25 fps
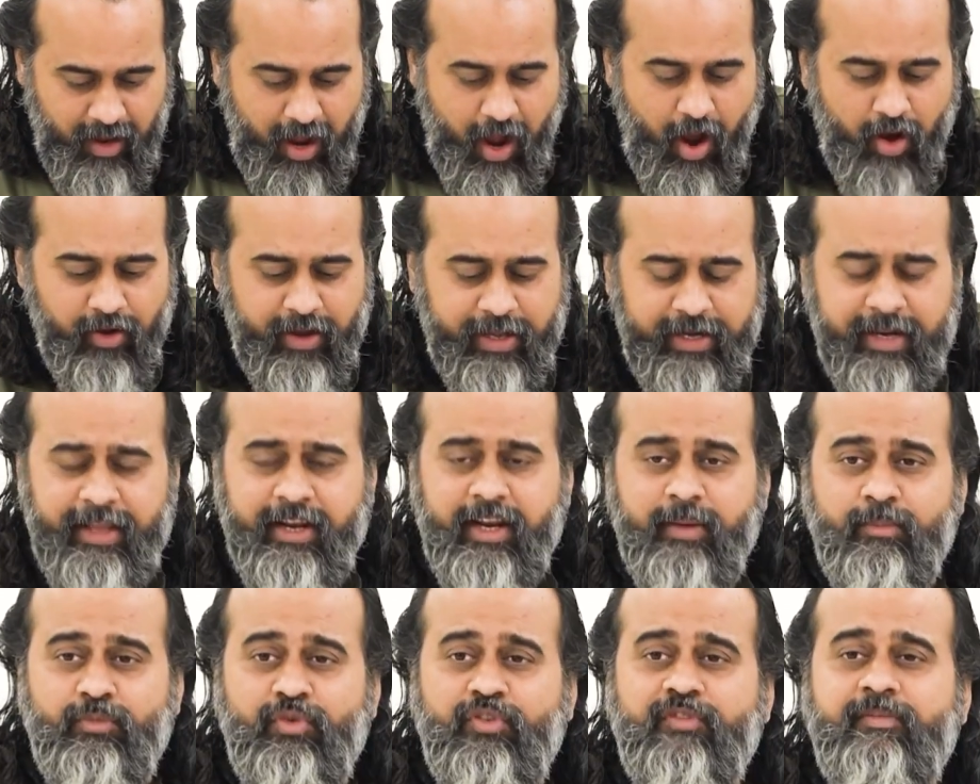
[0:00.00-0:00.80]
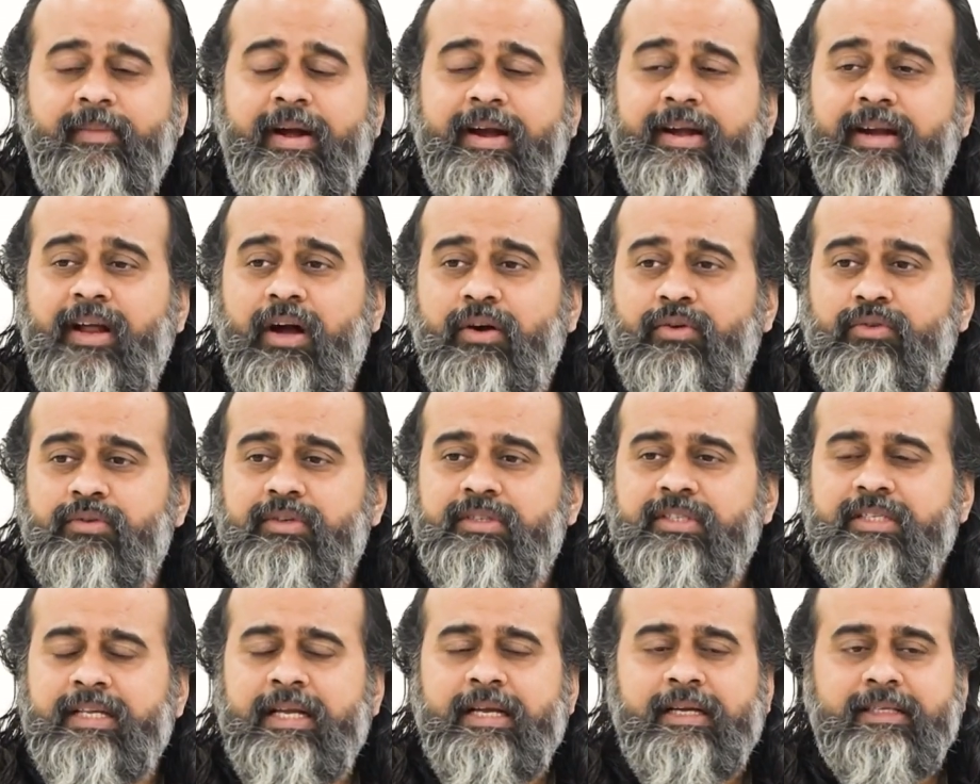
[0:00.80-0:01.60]
How can I remove my
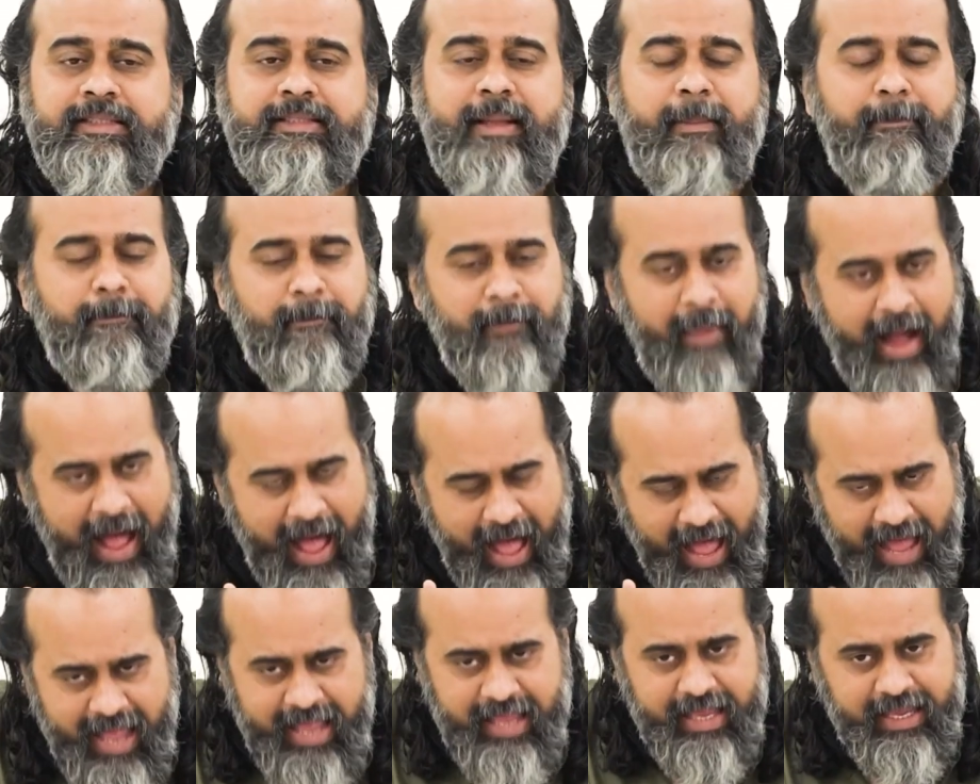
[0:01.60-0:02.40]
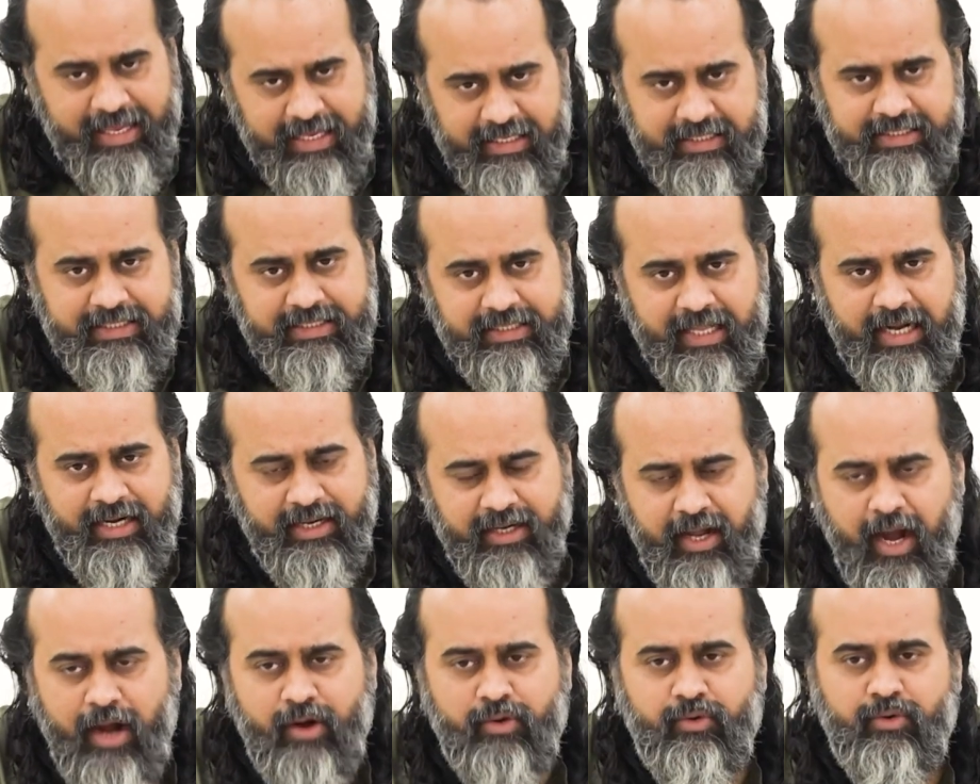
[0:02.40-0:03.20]
doubts? The my is the
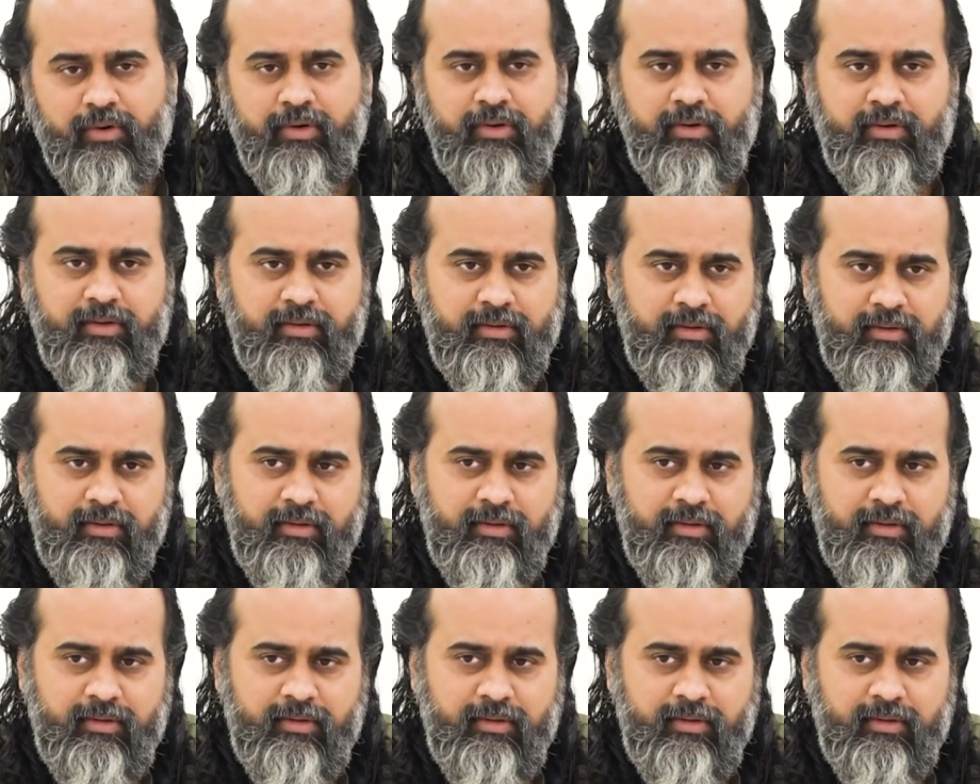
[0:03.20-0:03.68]
doubt.